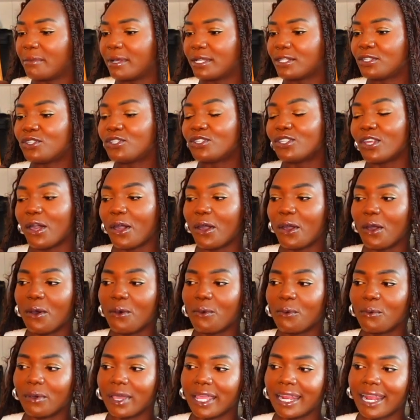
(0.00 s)

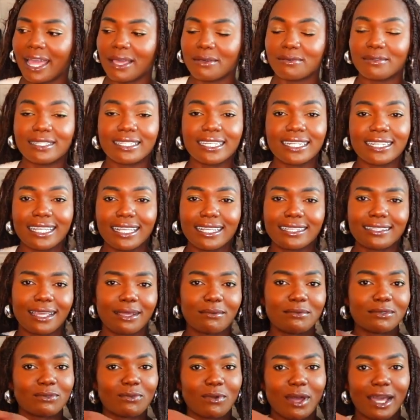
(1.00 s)
So when I was in Nice, I
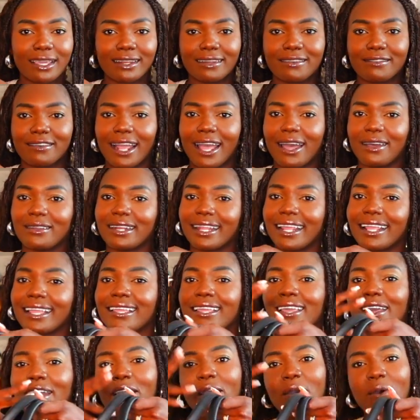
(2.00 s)
was walking around, I
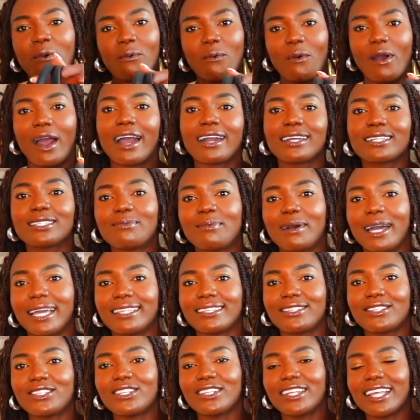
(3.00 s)
walked by
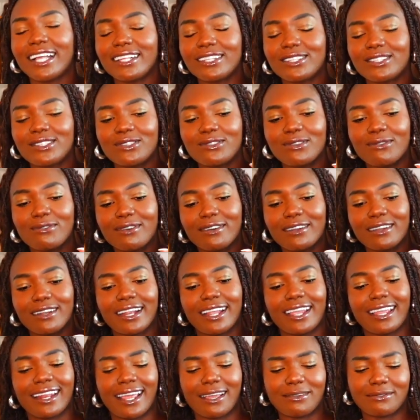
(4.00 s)
the Chanel store,
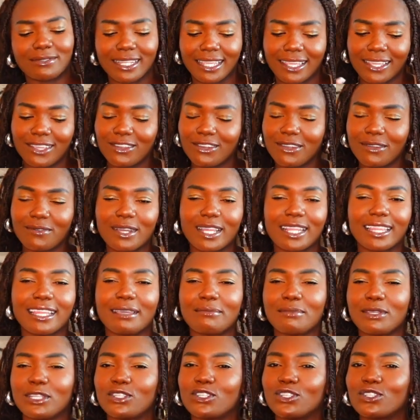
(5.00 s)
and I was like, you know what,
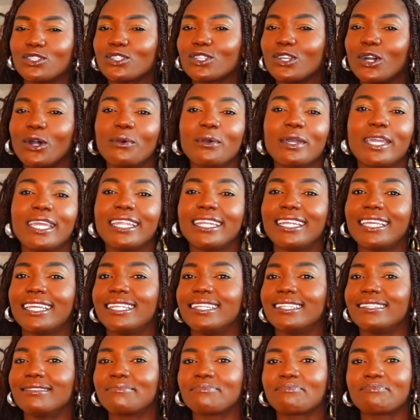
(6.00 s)
let me just go in
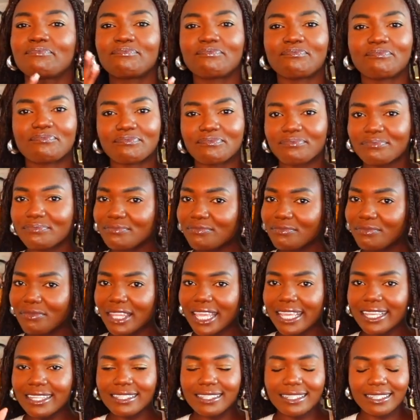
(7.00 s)
and
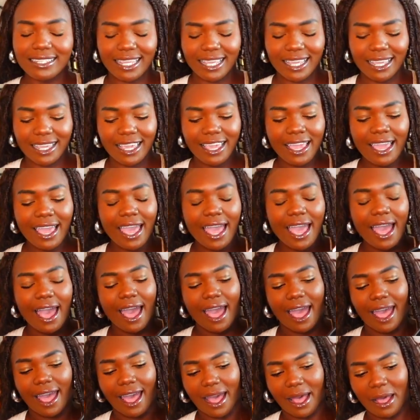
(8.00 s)
see.
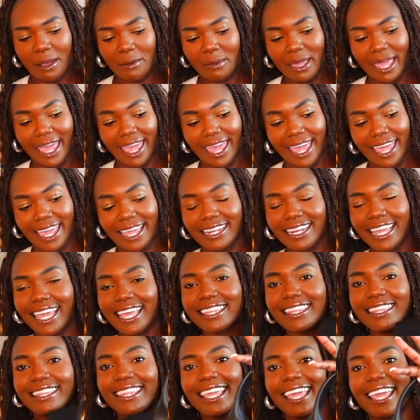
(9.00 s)
And
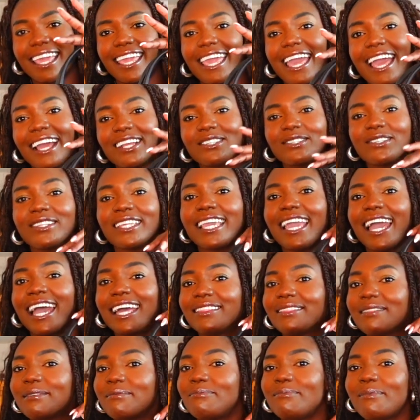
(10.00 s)
they actually
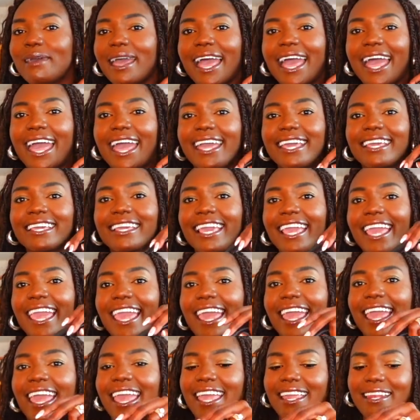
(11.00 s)
had the bag,
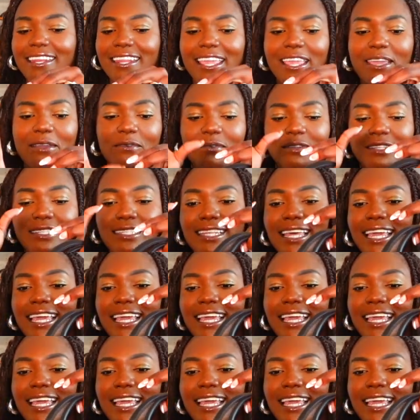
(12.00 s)
and it was